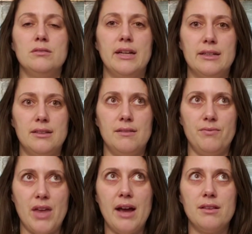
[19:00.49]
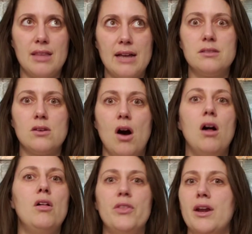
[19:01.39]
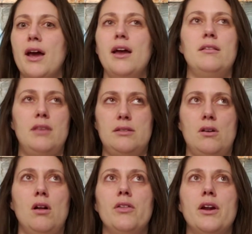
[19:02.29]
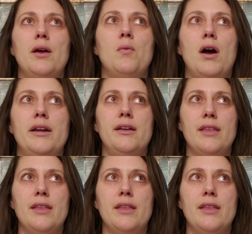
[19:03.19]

Like that's all that I want.